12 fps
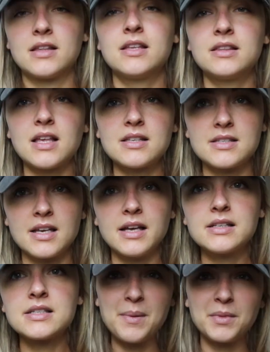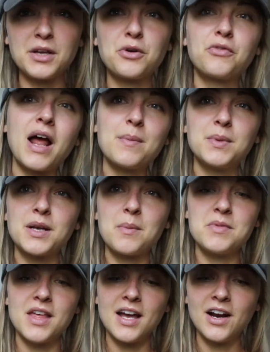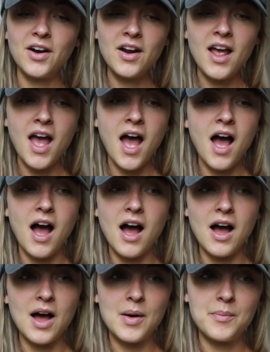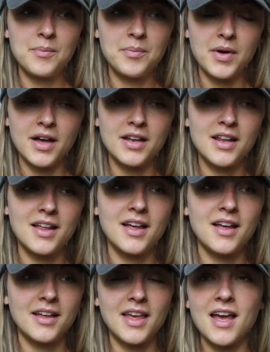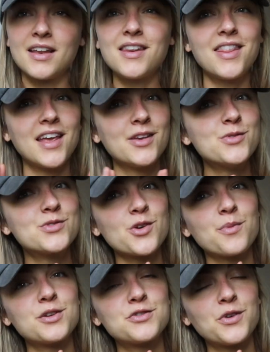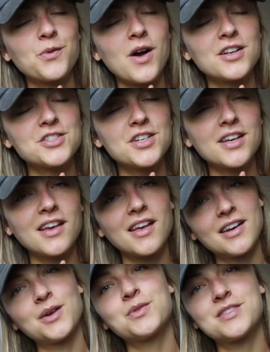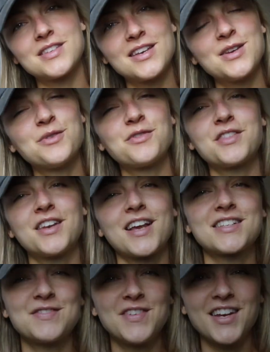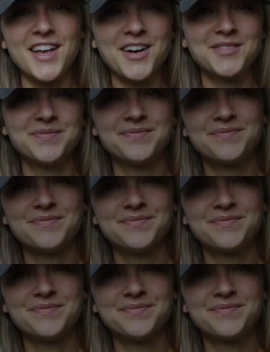I think that's it. I'm gonna wrap it up there. Um, but again, thank you so much for watching and I will see you for the next video.